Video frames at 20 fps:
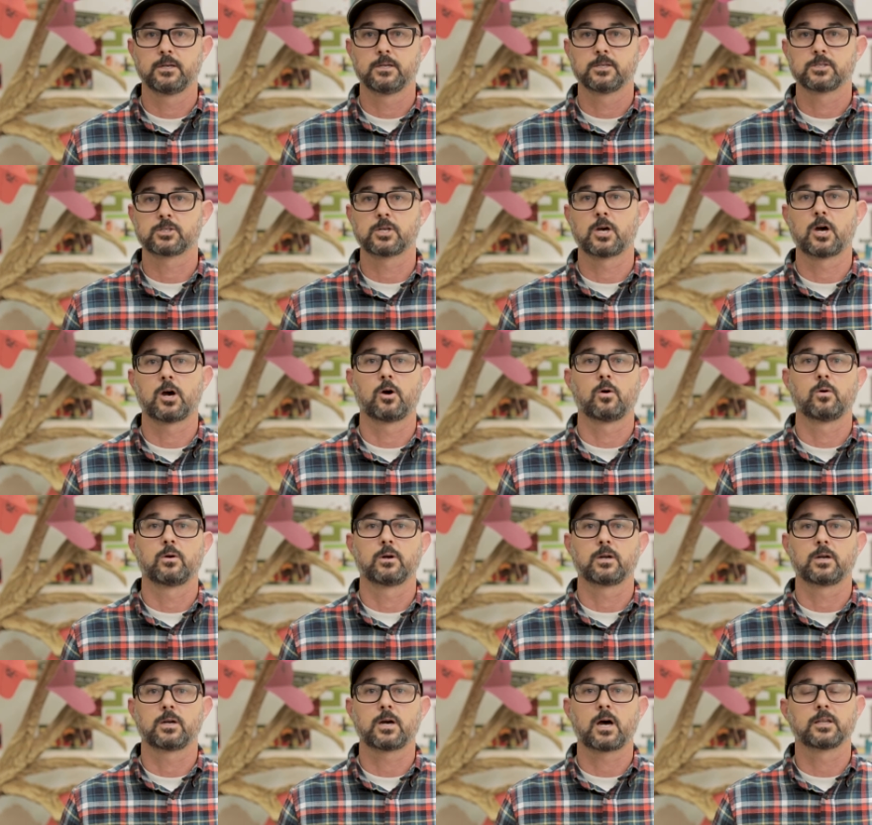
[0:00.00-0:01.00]
So
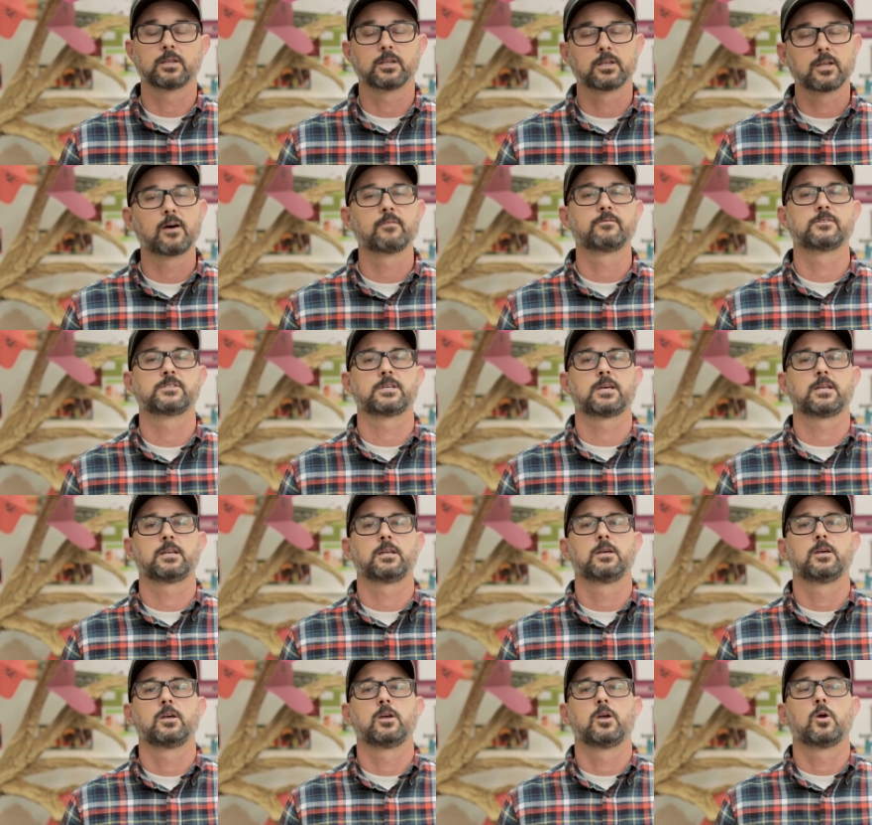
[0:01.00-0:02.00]
God loves it
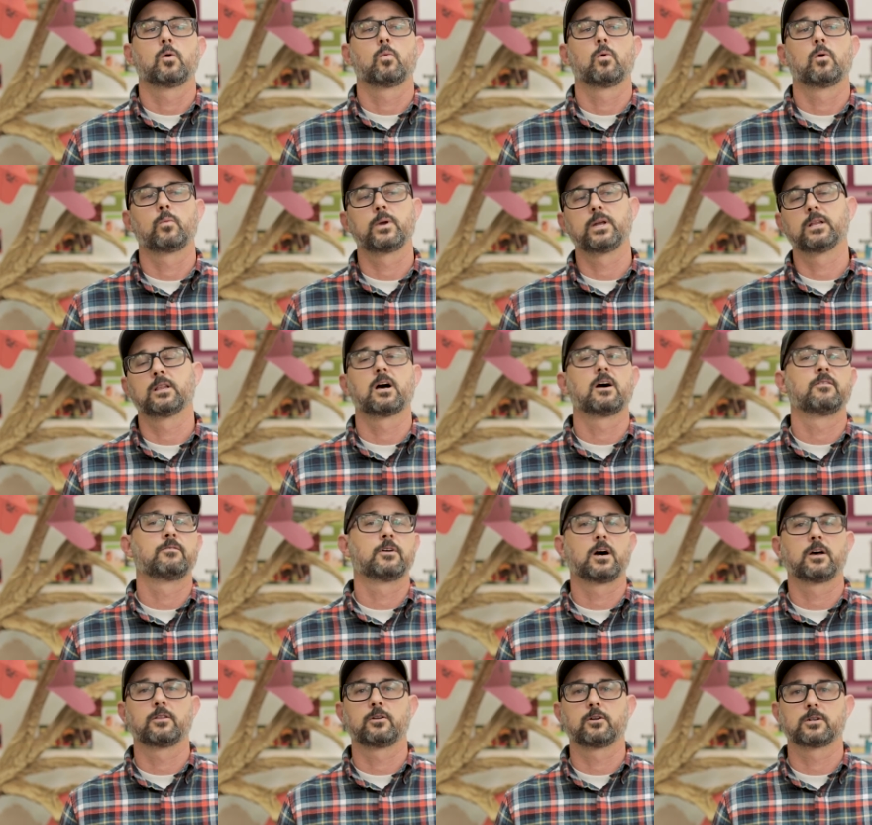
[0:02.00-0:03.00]
when we
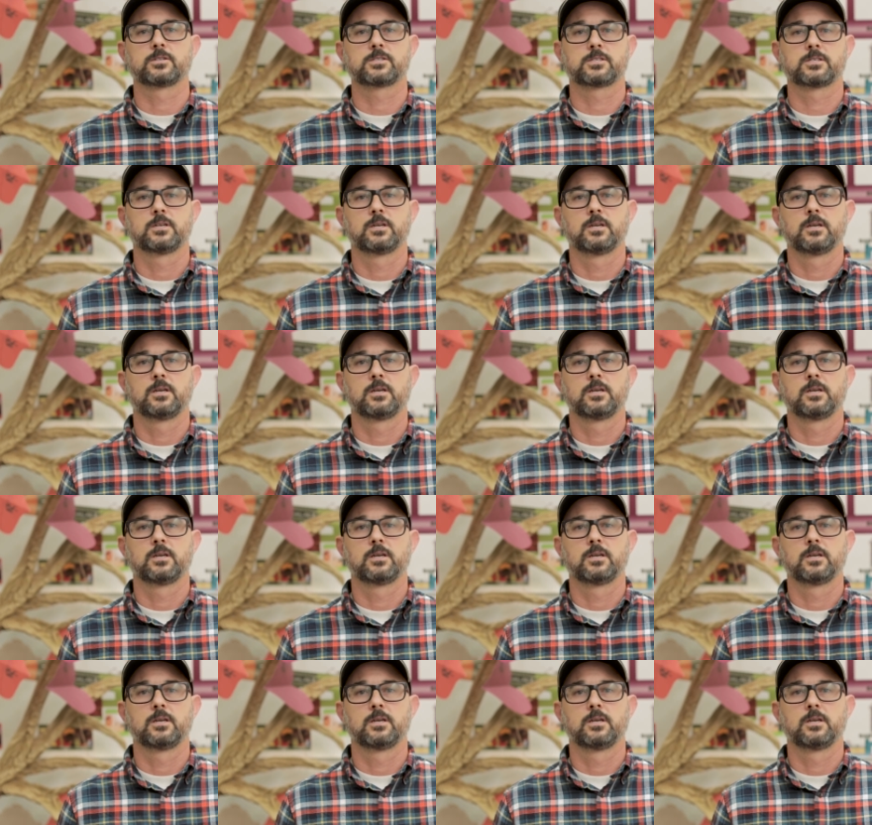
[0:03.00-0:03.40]
love others